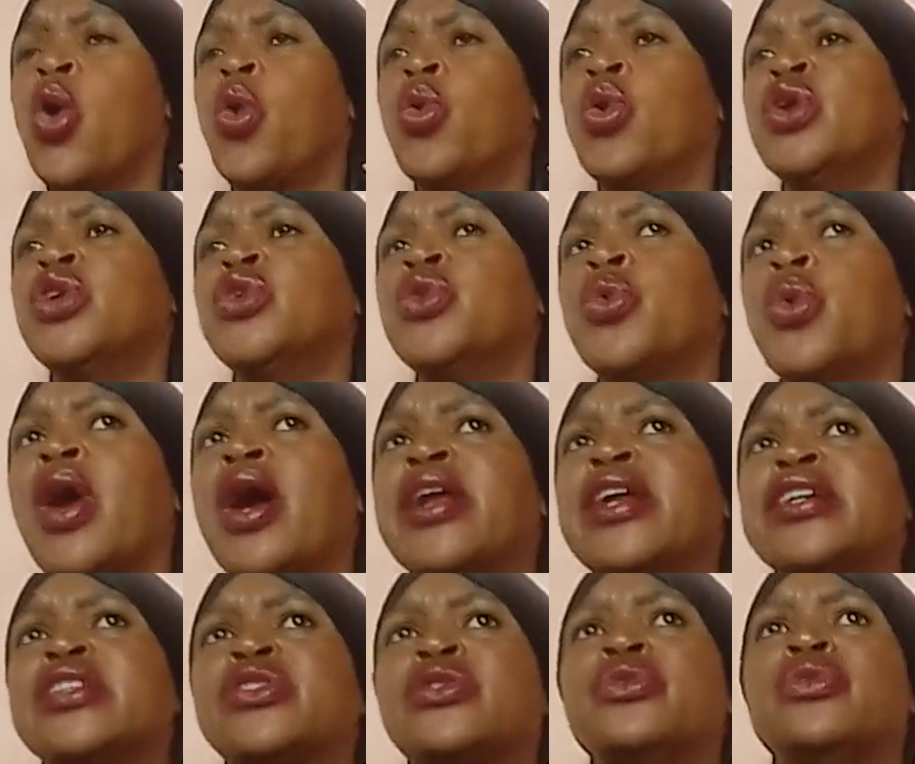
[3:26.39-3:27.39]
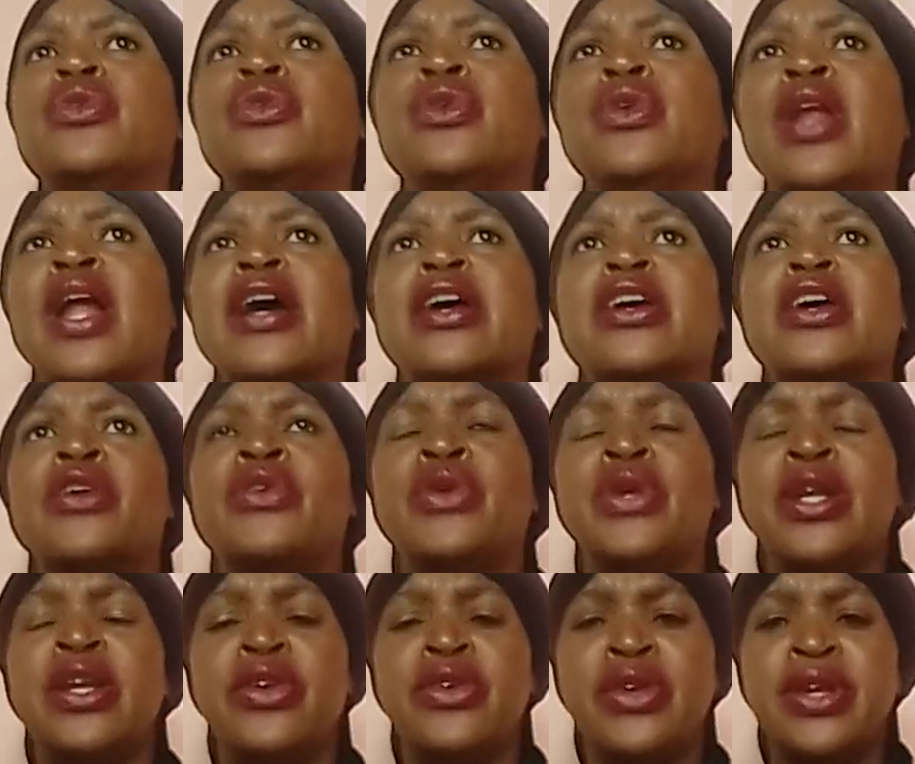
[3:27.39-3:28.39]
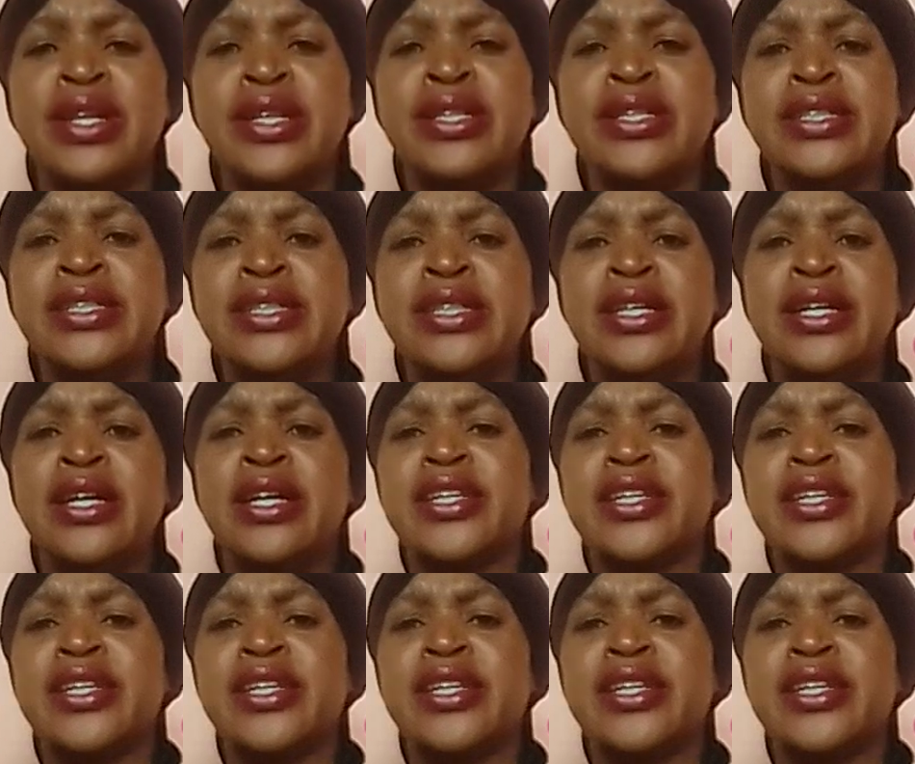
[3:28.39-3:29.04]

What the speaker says: when you wanted to like really